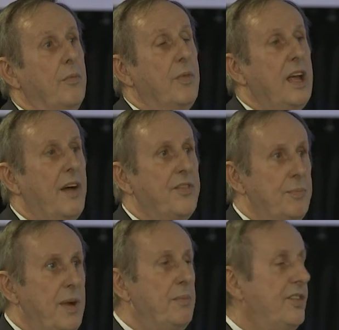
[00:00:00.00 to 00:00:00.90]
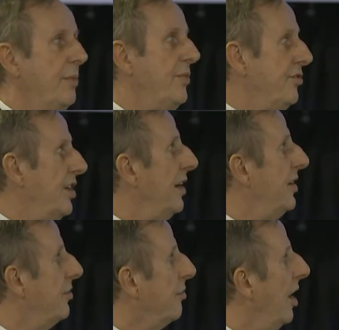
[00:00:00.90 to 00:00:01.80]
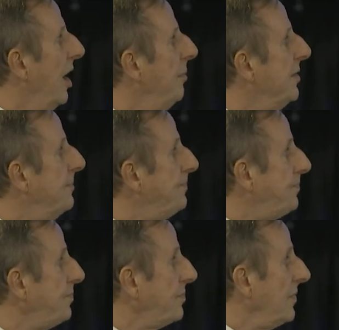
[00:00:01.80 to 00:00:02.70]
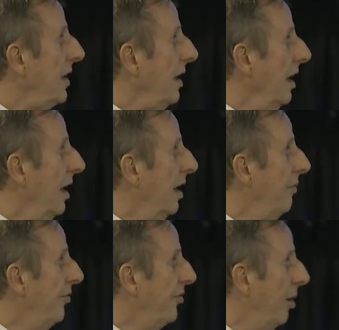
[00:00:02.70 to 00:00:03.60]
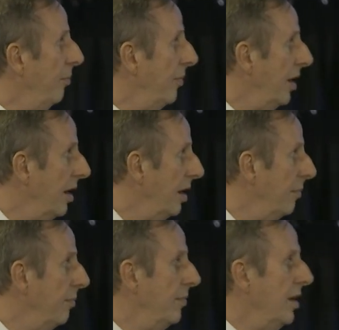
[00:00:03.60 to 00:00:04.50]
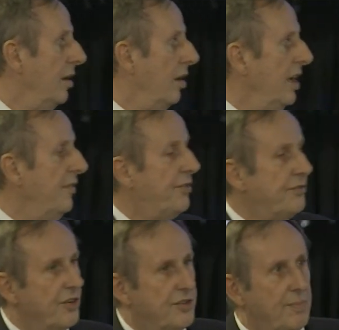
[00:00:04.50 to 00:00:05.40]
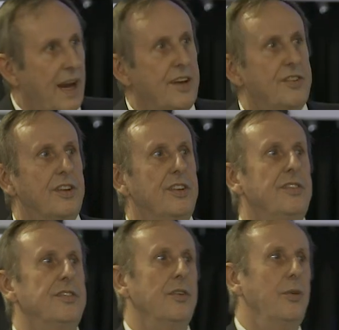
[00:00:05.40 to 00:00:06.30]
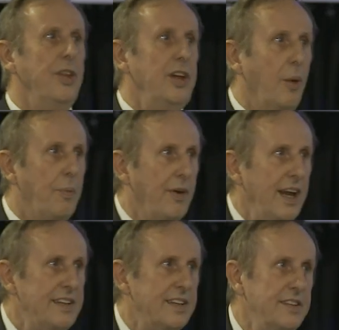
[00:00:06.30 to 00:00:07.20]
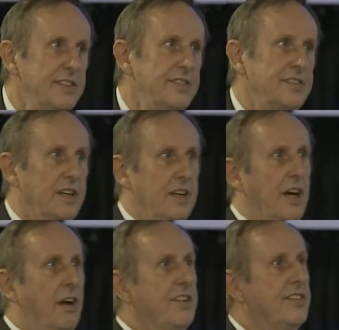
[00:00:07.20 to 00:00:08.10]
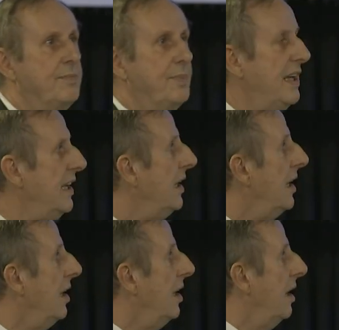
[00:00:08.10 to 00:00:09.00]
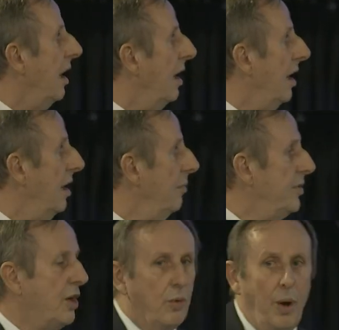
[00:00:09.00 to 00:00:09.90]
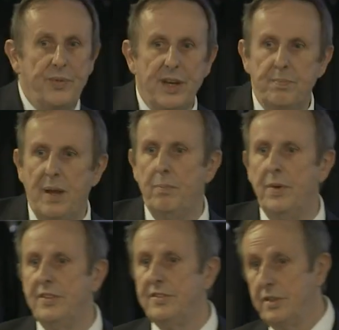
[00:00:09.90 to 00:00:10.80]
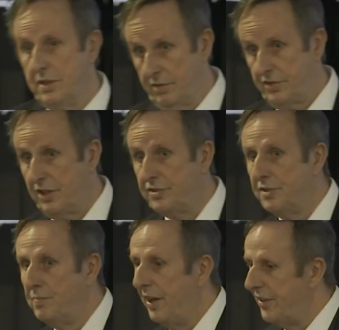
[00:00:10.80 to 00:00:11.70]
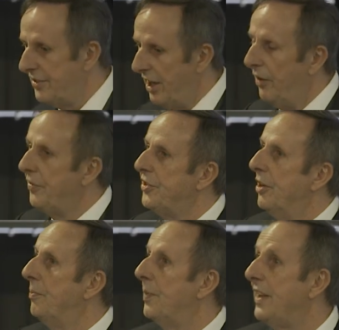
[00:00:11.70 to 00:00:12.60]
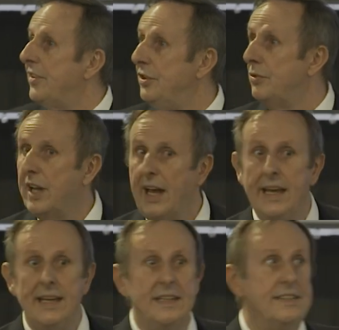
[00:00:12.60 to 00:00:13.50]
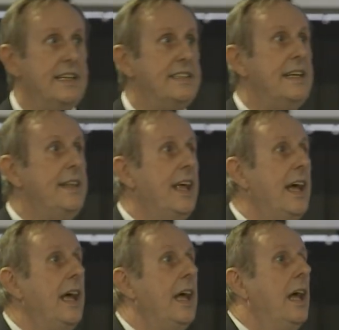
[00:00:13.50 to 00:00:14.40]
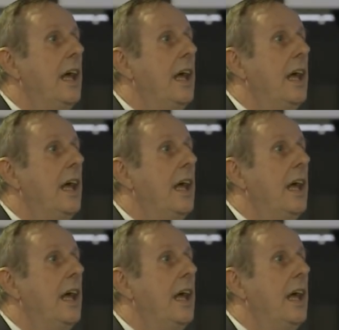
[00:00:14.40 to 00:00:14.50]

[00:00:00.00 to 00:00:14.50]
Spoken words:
We have the membership that Jack described, from infrastructure managers, all the operators, RSSB, co-opted members such as myself, so Plaza UK is in there,